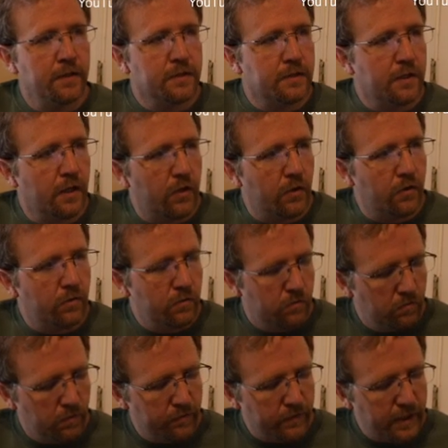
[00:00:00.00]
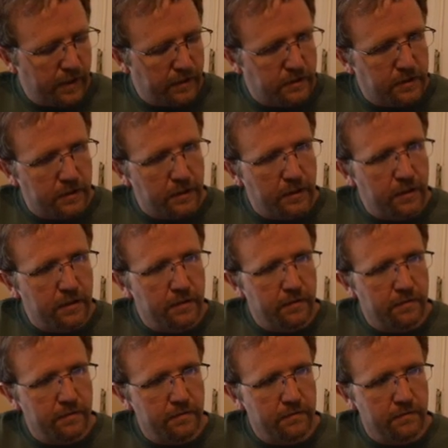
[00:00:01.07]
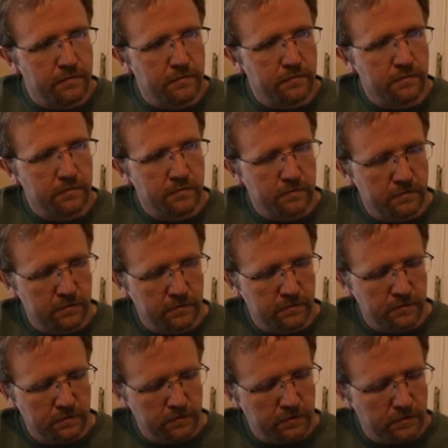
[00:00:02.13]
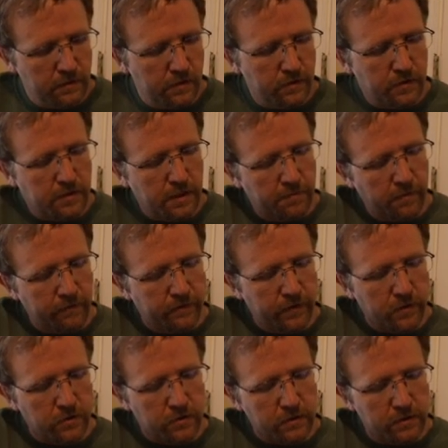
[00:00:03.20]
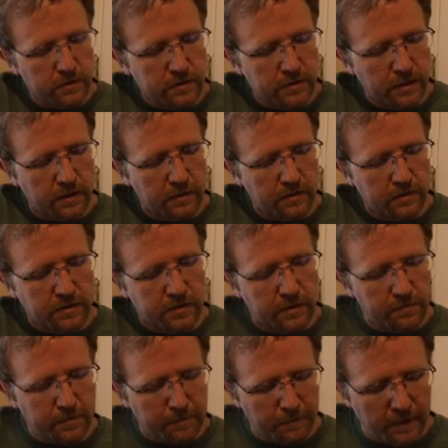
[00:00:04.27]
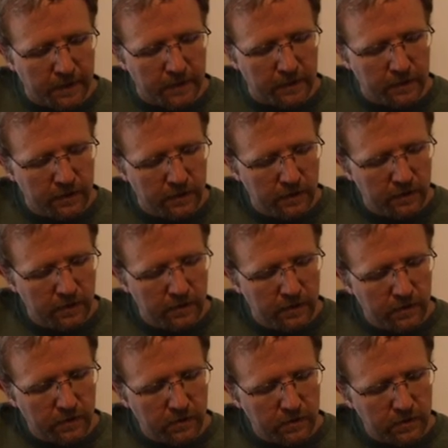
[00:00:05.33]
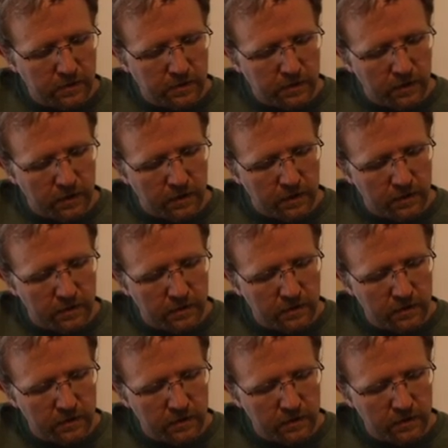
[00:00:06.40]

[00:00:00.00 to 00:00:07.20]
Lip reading: So we've got D. Notice how my finger's going to stay in the same spot. Go to C.